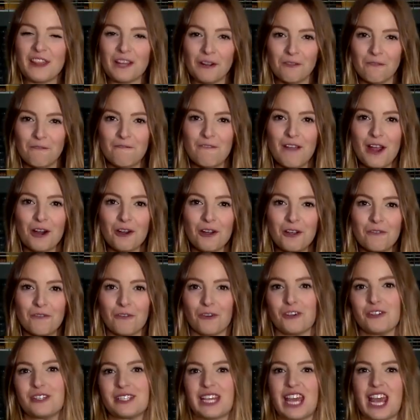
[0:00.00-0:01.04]
their very
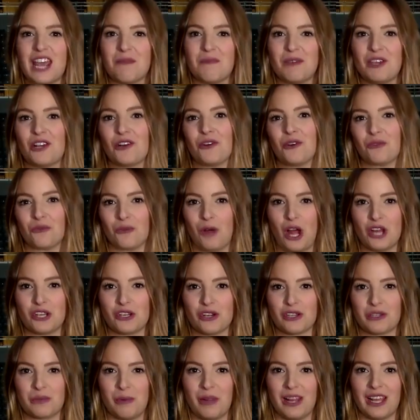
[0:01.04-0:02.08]
first game here in
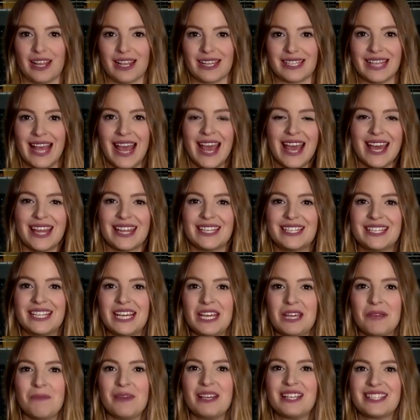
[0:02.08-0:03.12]
Rogers Place. The
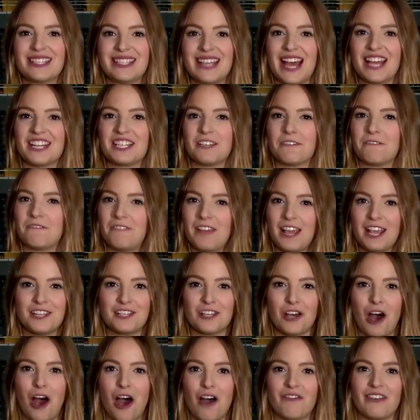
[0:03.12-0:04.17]
team is set to face
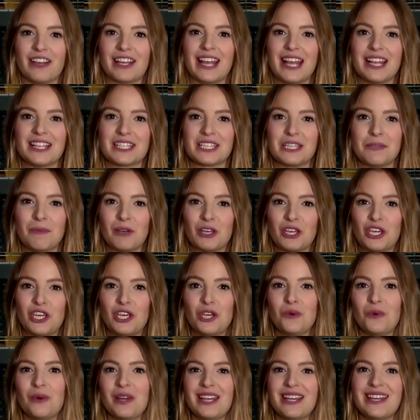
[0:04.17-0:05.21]
off against the
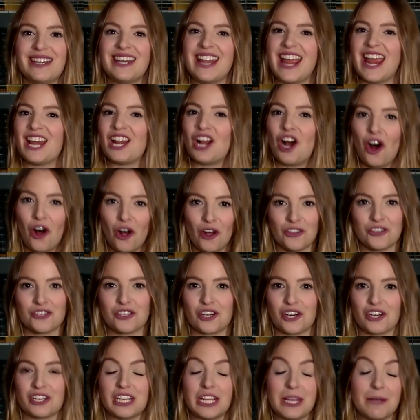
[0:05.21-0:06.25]
MacEwan-NAIT
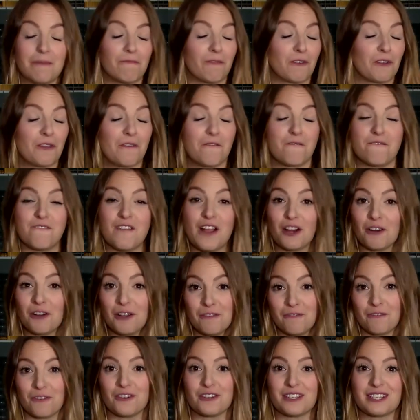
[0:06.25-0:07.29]
All-Star team for the very
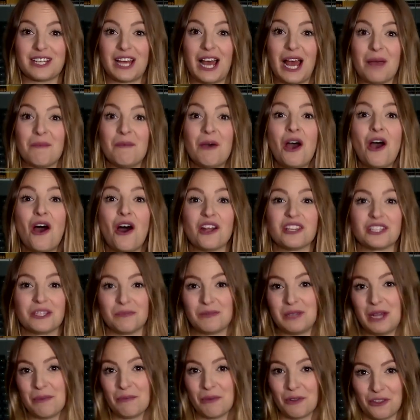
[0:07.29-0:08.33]
first time on
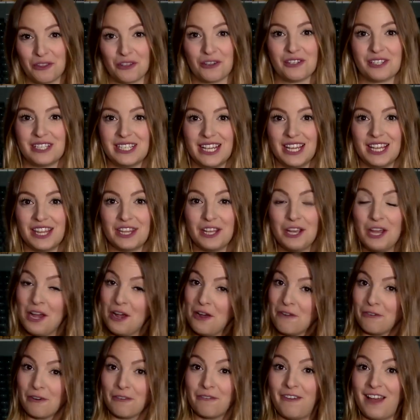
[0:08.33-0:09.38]
September thirteenth.
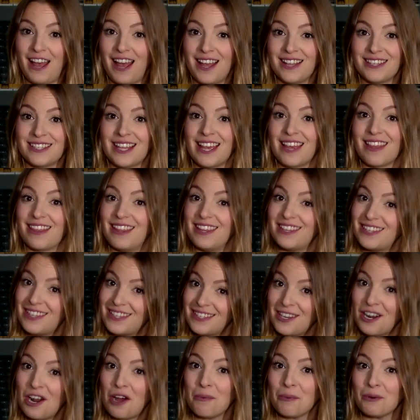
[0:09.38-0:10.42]
For fans, this
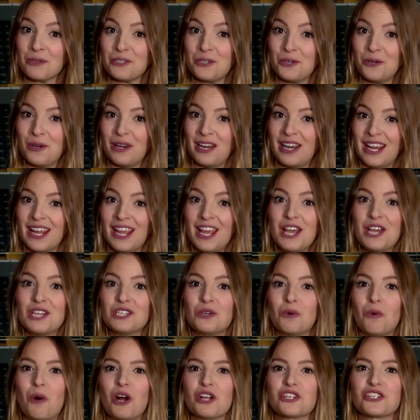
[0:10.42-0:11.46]
is an opportunity
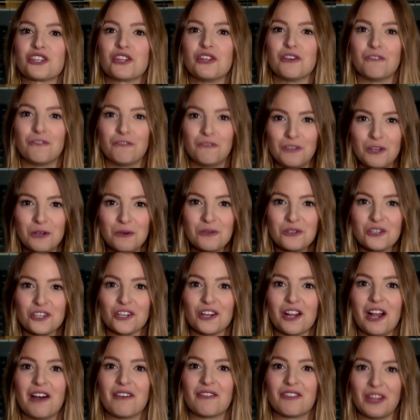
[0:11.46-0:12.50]
to watch the
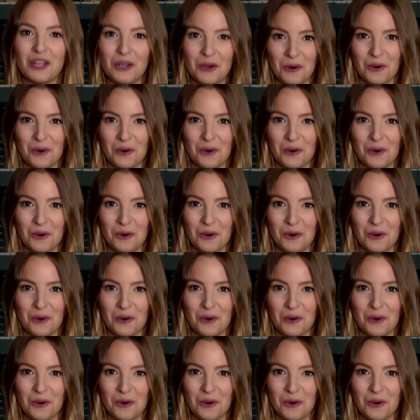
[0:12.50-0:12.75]
future of the